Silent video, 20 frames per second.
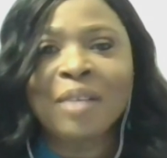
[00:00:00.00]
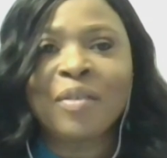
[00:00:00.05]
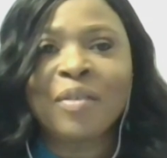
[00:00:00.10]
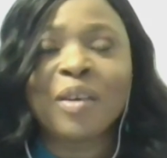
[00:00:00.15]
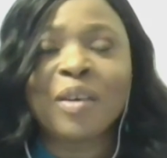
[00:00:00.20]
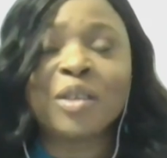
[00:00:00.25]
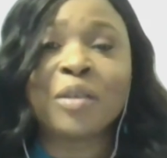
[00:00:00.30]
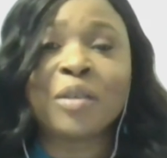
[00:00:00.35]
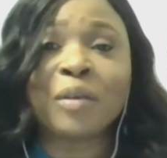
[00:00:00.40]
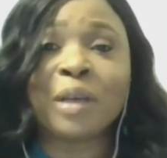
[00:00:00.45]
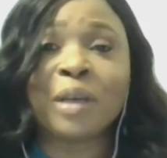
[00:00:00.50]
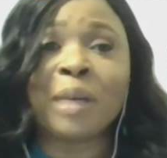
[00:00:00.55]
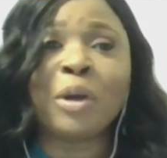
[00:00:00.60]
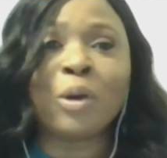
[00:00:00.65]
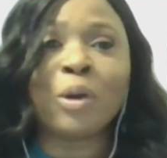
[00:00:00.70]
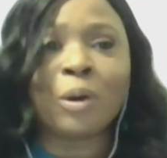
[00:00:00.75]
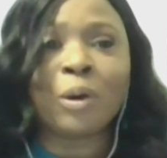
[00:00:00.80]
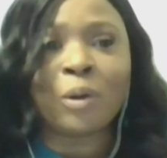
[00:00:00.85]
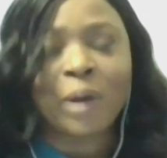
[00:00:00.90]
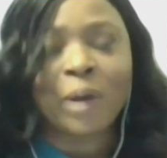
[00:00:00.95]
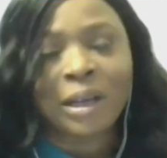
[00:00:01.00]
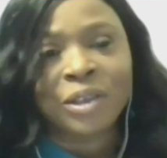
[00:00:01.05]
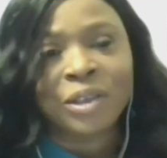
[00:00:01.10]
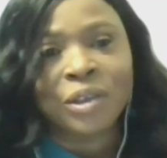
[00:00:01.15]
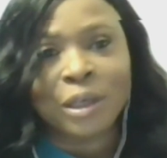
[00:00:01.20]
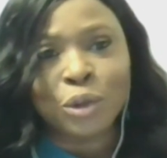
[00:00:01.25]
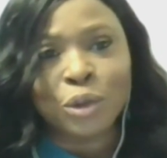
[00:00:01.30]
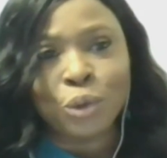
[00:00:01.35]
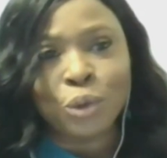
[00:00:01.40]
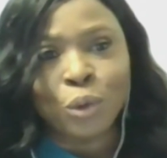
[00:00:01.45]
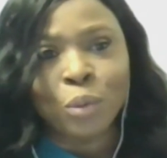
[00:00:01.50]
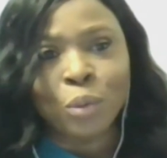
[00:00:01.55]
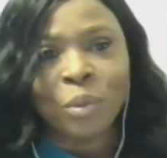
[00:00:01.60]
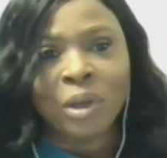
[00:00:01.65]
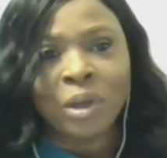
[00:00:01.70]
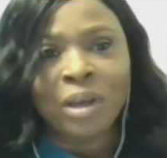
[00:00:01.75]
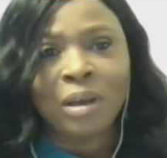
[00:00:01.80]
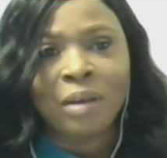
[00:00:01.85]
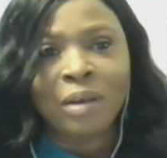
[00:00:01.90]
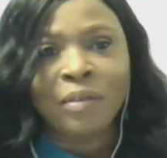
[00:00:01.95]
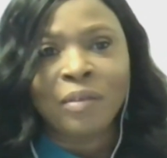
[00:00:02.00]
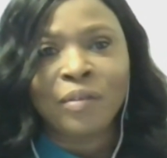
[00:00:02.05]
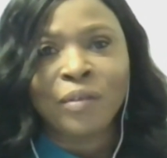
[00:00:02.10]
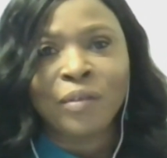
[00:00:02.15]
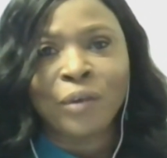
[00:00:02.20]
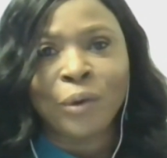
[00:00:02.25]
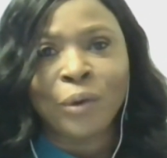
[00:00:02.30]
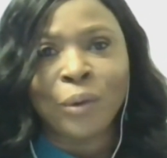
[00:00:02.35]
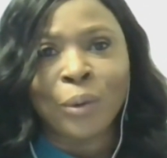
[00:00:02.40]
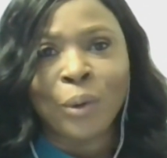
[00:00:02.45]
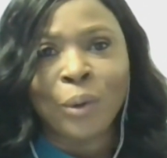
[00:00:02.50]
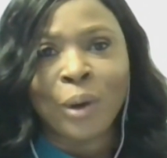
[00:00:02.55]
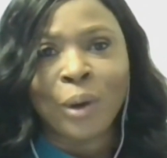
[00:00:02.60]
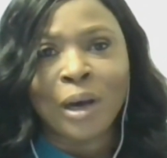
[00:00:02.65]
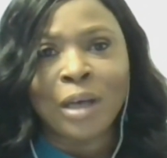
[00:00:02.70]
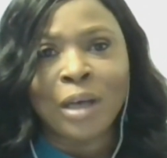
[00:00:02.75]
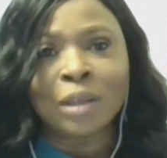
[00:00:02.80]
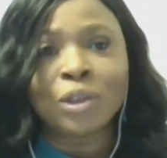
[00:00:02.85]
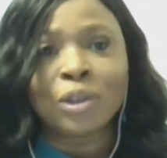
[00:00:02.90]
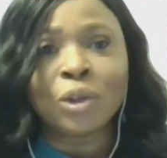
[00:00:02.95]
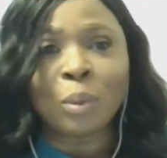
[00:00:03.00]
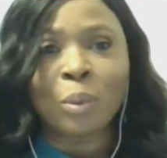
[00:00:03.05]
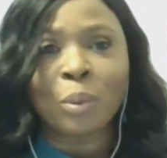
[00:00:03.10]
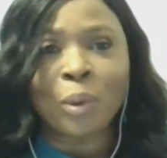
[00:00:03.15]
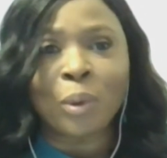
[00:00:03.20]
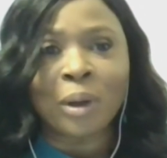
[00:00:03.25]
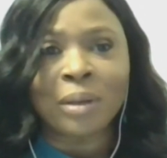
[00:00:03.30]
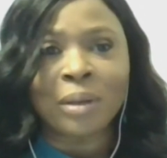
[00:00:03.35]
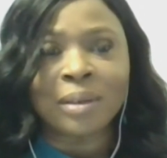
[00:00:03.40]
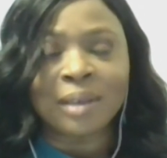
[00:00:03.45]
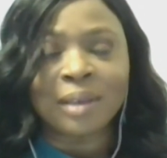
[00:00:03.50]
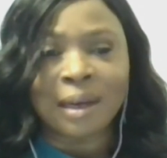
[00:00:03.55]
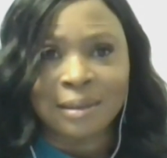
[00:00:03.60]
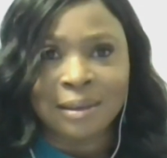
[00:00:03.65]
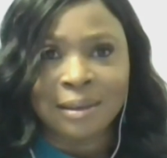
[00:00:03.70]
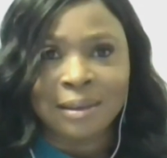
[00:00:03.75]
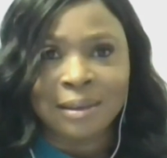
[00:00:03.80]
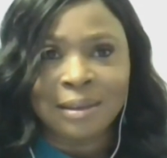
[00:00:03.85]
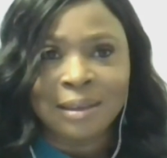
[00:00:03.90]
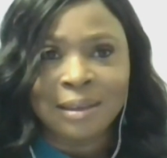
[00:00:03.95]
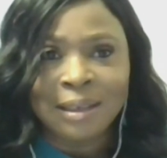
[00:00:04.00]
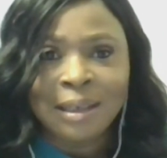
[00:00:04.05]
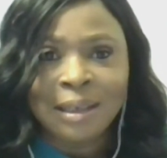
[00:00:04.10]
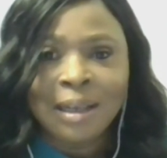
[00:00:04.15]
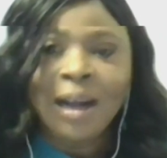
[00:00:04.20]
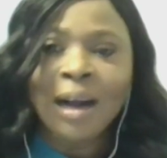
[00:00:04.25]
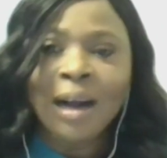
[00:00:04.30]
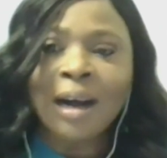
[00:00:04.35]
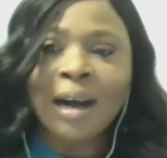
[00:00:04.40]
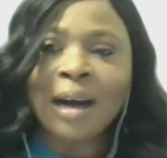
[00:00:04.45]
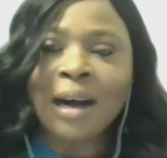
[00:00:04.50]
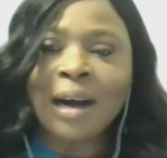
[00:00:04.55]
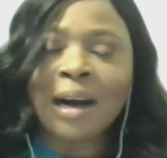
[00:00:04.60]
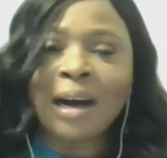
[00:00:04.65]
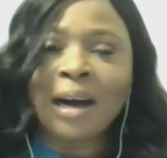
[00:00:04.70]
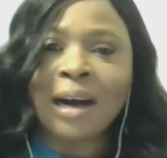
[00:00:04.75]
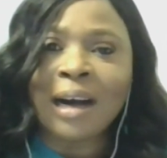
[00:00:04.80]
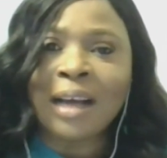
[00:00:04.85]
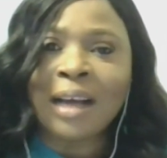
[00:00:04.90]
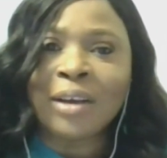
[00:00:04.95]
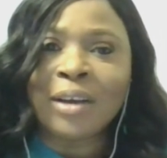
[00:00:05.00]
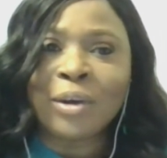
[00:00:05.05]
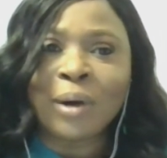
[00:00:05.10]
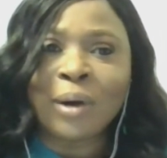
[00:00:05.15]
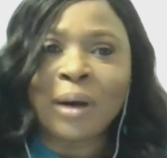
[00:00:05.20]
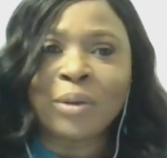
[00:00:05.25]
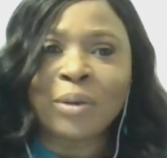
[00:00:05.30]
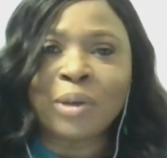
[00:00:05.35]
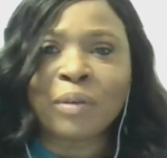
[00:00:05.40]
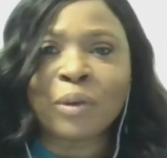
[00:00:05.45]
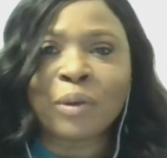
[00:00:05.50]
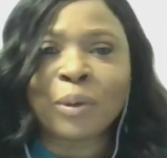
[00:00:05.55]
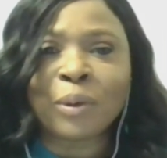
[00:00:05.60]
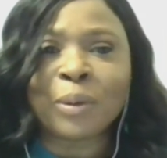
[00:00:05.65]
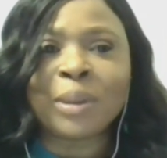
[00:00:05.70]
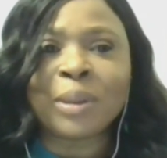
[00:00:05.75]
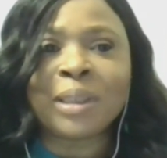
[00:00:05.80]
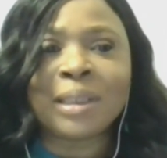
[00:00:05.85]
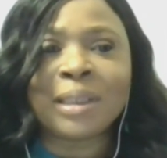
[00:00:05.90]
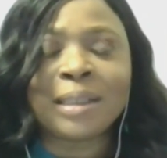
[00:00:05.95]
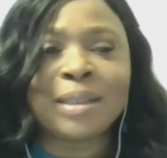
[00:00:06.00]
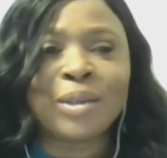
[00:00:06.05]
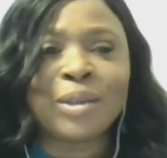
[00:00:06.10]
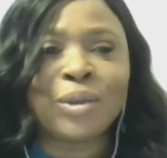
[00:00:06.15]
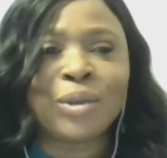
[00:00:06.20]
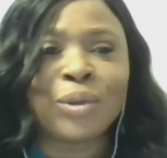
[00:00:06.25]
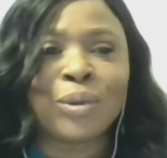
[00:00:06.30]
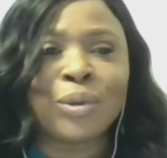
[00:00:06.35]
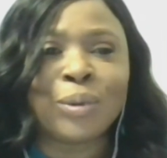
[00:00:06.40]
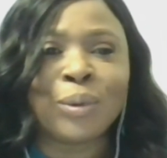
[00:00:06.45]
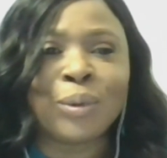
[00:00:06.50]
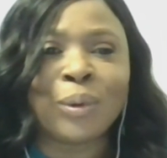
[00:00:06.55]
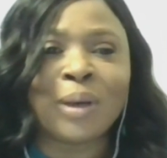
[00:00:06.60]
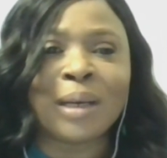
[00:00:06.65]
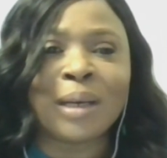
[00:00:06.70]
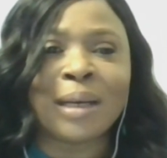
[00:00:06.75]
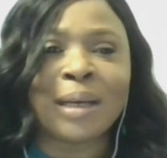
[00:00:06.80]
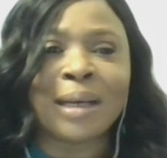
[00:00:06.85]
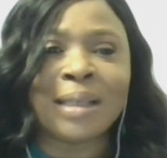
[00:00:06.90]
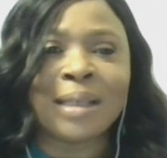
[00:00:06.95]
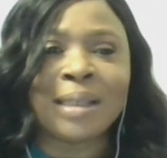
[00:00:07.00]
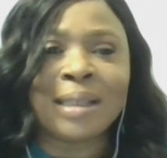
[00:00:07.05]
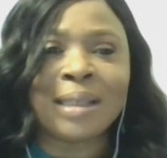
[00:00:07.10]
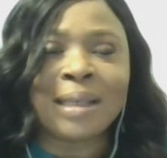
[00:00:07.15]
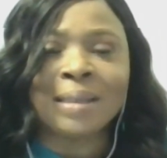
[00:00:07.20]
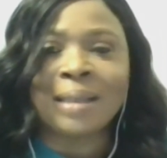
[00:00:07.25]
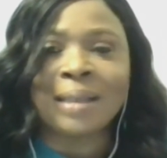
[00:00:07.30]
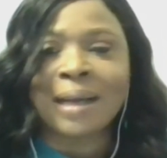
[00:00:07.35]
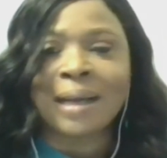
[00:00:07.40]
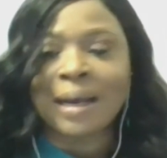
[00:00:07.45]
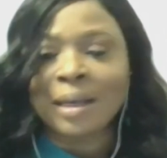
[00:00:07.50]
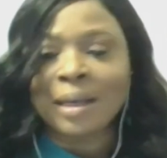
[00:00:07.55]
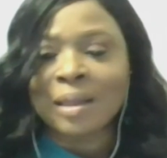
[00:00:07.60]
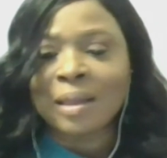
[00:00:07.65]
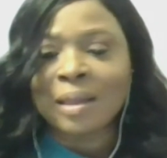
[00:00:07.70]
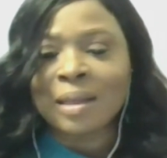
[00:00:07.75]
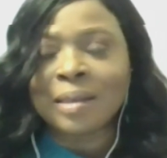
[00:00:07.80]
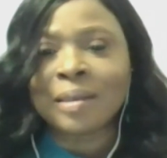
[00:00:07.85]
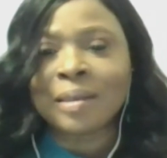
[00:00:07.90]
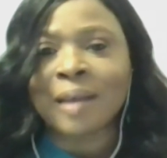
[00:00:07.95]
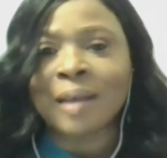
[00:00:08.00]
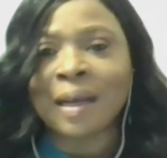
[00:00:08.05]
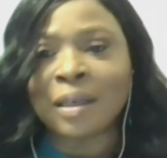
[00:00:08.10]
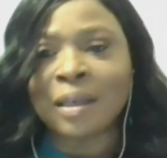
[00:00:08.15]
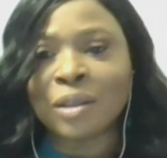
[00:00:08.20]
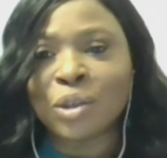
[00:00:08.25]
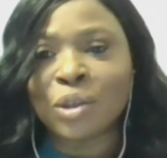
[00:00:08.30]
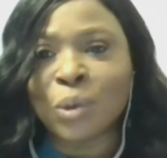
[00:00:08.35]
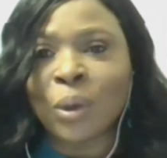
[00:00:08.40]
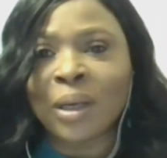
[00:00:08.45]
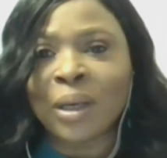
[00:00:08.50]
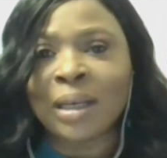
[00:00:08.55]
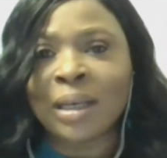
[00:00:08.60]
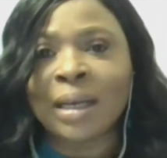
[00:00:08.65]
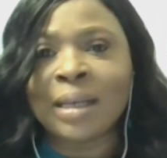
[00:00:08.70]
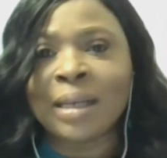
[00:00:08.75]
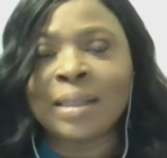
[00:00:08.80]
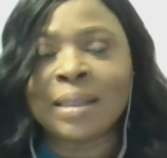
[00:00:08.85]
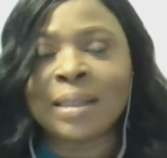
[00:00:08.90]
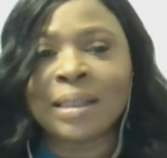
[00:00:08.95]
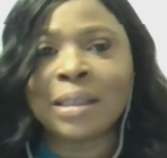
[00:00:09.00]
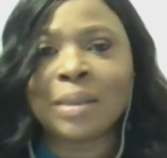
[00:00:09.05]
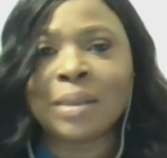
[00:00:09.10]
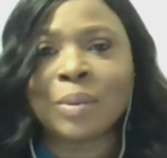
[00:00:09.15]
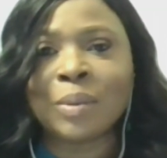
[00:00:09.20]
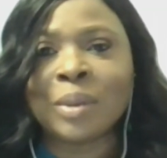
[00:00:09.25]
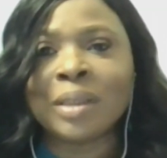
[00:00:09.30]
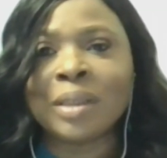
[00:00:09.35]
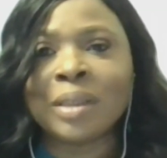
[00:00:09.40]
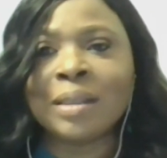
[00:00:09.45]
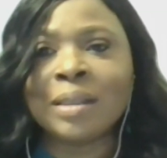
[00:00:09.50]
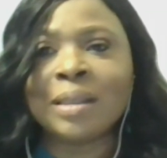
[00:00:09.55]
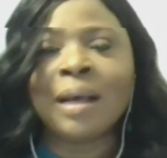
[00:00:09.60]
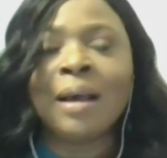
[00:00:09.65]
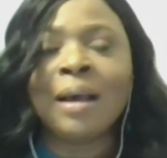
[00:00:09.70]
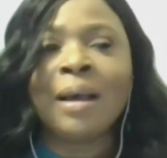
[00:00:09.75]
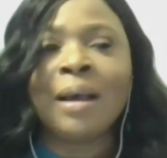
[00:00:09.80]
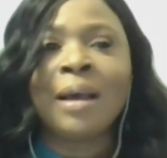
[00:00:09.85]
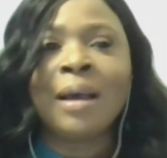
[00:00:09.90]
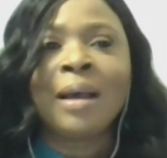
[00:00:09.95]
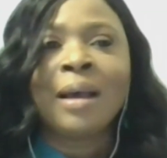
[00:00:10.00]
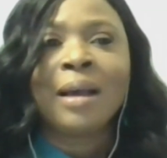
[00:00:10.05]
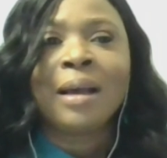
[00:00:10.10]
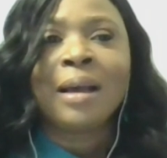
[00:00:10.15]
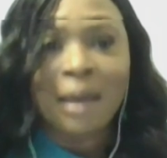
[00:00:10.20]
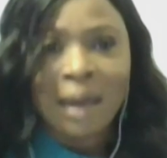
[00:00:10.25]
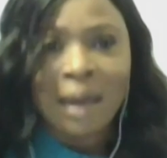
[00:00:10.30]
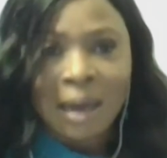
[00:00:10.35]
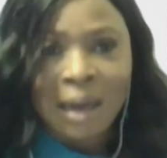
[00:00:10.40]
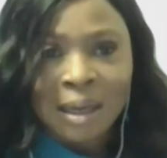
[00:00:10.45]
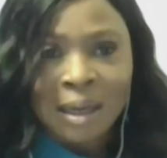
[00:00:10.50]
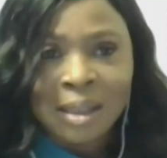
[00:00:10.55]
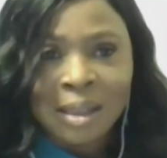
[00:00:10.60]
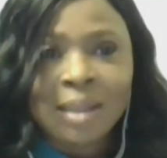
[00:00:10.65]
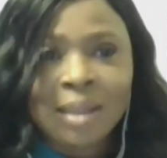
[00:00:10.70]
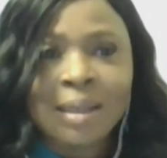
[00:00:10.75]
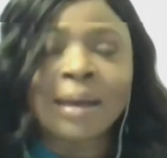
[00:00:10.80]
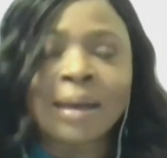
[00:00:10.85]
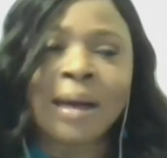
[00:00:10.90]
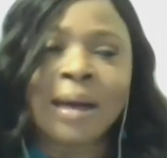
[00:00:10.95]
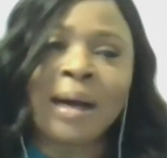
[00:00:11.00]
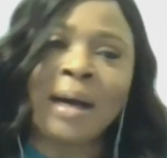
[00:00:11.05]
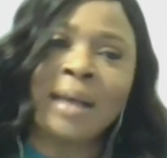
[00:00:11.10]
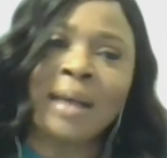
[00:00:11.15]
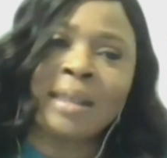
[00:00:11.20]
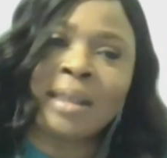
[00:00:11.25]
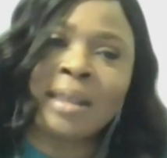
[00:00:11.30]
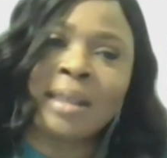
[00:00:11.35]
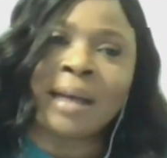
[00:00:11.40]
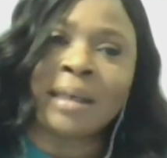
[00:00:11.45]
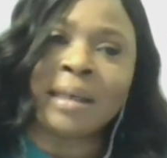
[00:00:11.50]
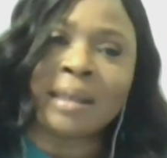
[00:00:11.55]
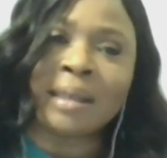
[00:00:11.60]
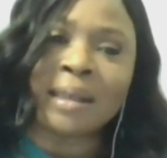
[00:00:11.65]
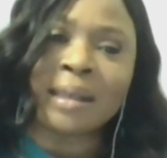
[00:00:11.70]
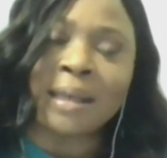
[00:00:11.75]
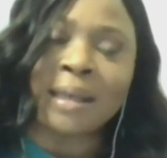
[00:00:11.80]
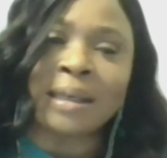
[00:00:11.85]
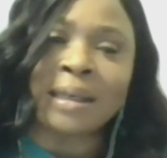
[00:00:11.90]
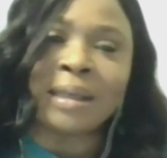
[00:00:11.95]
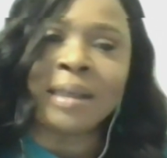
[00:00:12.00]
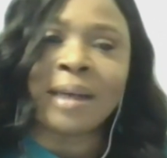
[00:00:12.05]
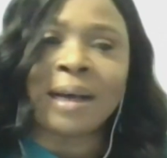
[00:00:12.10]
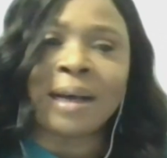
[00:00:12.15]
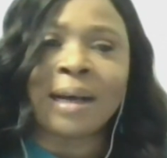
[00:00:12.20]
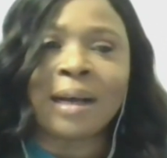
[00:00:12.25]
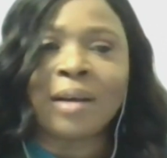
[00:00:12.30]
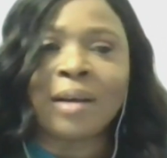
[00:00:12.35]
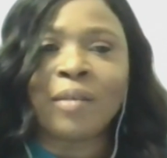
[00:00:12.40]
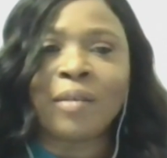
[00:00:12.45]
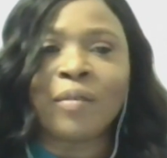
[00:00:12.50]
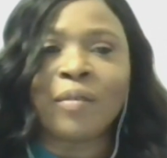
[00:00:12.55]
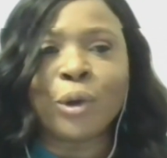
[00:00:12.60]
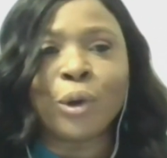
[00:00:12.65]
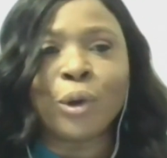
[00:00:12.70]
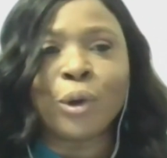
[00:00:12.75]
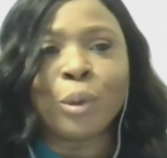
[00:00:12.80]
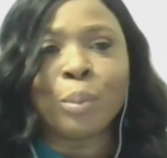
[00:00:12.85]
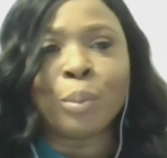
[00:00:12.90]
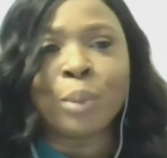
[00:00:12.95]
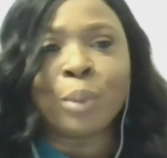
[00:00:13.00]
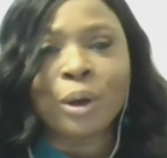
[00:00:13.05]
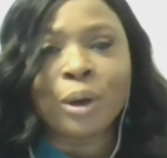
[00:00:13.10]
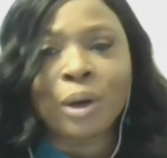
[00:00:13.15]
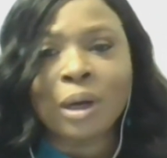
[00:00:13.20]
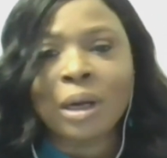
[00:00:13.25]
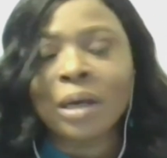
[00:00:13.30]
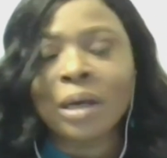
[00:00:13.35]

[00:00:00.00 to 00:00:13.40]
first of all, let me congratulate Omi for a job well done. Uh, I know how difficult it is to organize things like this and to organize it with class and a high standard and for your book.